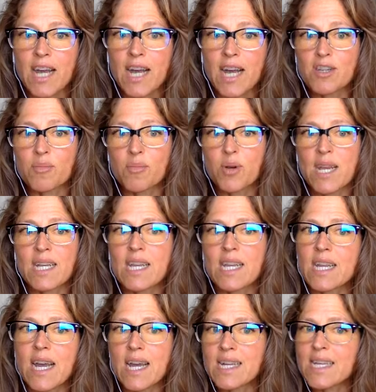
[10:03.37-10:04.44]
and your brain
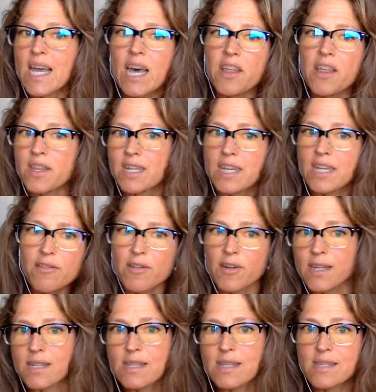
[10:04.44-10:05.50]
cannot tell the
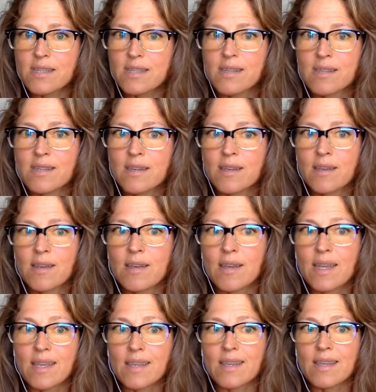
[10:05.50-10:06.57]
difference
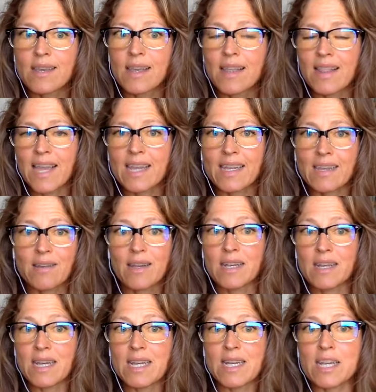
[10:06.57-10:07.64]
it, uh, like
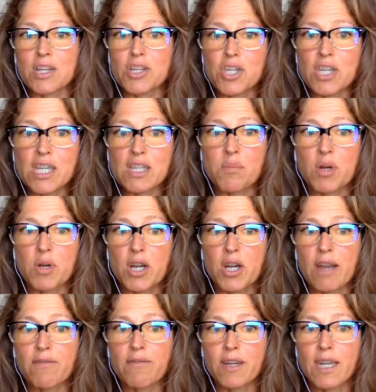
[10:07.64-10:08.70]
in eating a cheeseburger
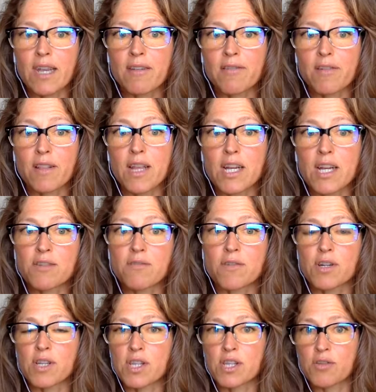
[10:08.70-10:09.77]
every day for lunch
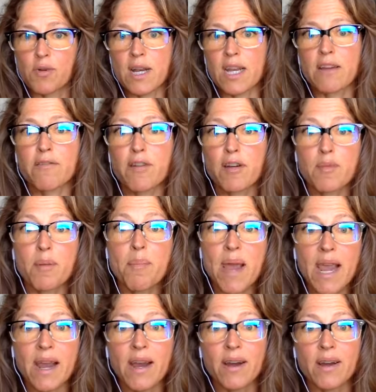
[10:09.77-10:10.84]
versus running from a
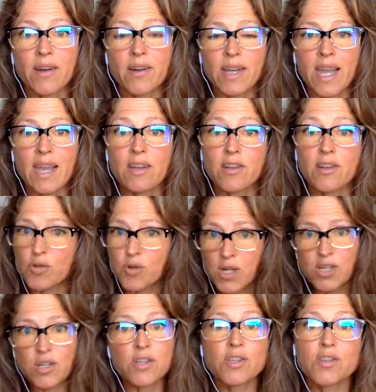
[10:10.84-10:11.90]
bear, okay?
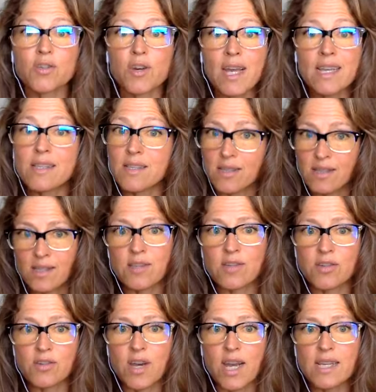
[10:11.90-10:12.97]
Nutritional stress is still
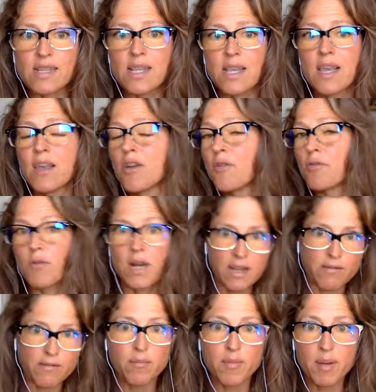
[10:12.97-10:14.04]
stress. Running
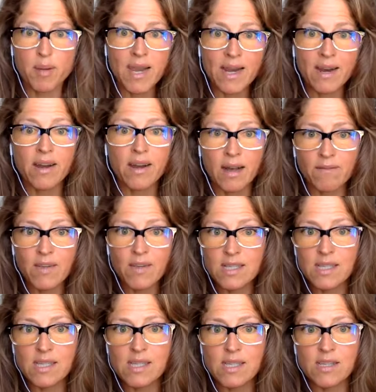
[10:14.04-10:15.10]
from a bear,
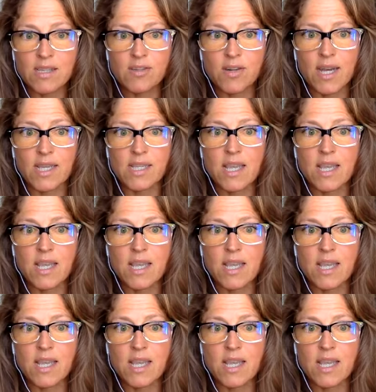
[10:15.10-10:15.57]
obviously still stress.